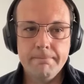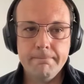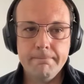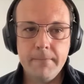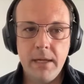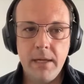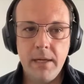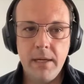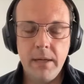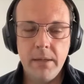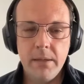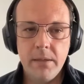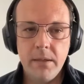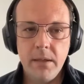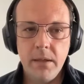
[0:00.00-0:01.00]

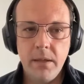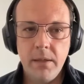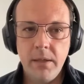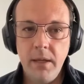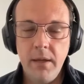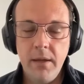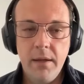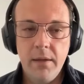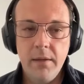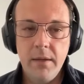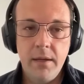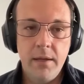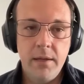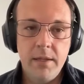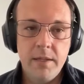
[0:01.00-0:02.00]

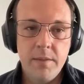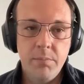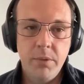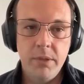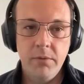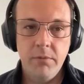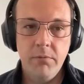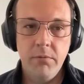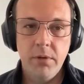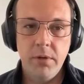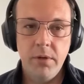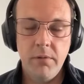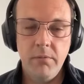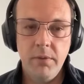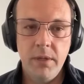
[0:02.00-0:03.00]
And he split the work,
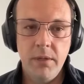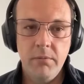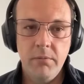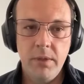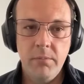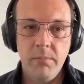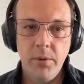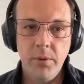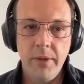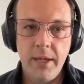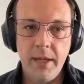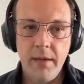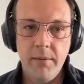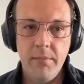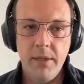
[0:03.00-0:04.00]
and we both had
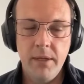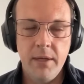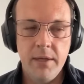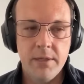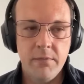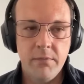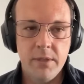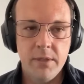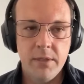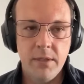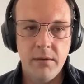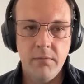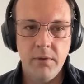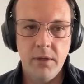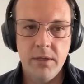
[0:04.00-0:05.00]
MBAs, and we
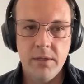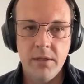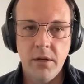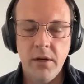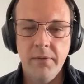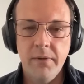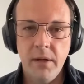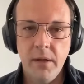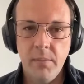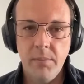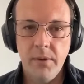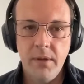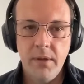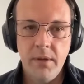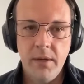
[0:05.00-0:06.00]
said, well, let's carve it
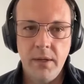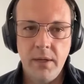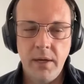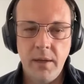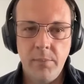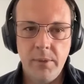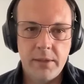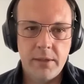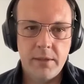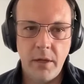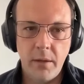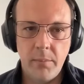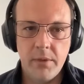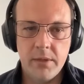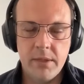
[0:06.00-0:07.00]
up. And I picked the
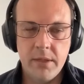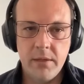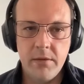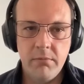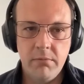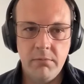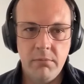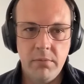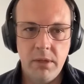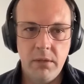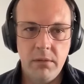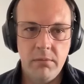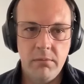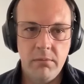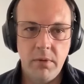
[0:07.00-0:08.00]
topics
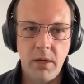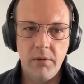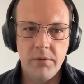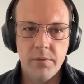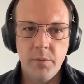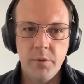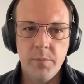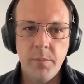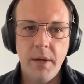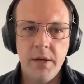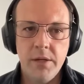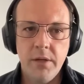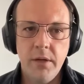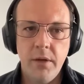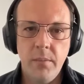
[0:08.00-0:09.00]
that I most
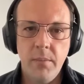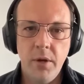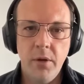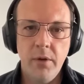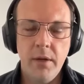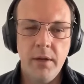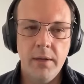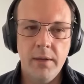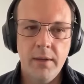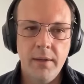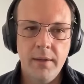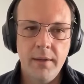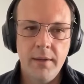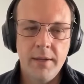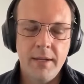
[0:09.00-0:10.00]
passionate about, and
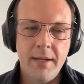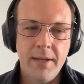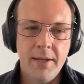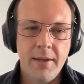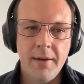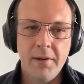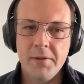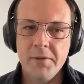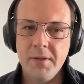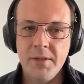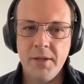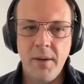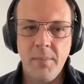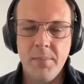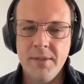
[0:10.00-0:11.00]
he and I are such
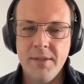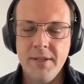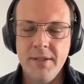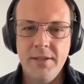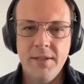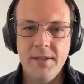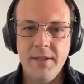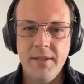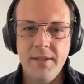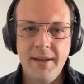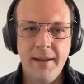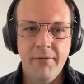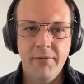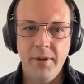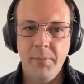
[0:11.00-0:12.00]
opposites in
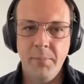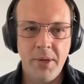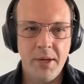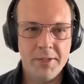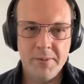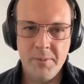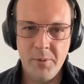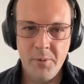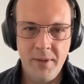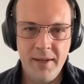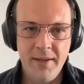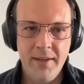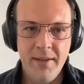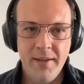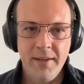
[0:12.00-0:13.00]
every possible
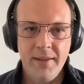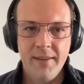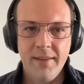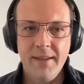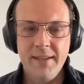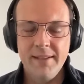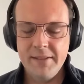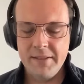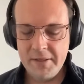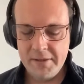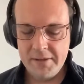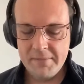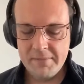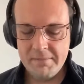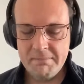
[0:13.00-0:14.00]
way that
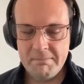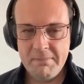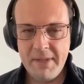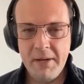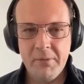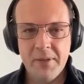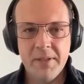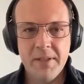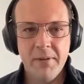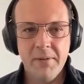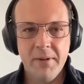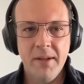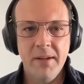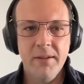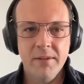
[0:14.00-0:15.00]
worked out
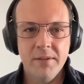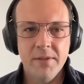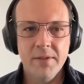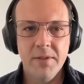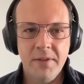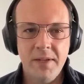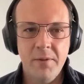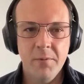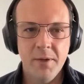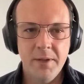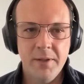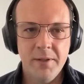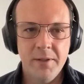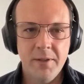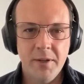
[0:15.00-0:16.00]
well. So he wanted
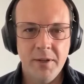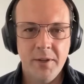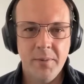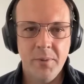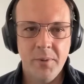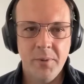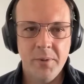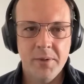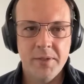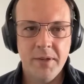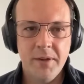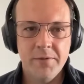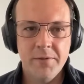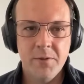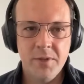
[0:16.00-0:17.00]
to talk about all the
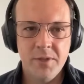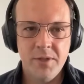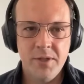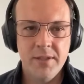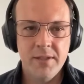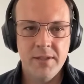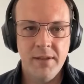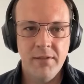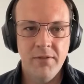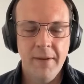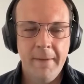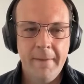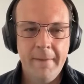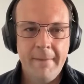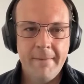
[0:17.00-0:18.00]
soft, squishy stuff,
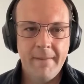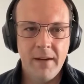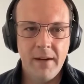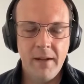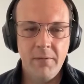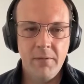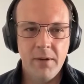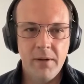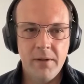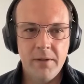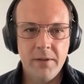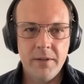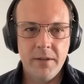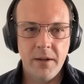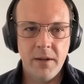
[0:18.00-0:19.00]
and I wanted to
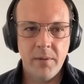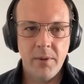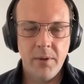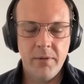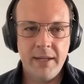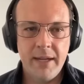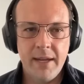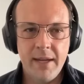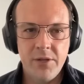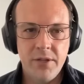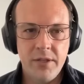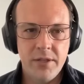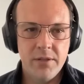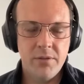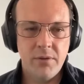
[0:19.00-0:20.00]
talk about the
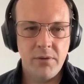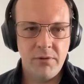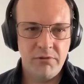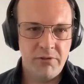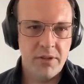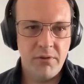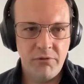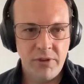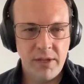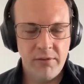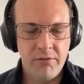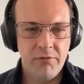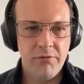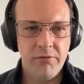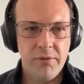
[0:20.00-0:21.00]
edgy, sort of innovative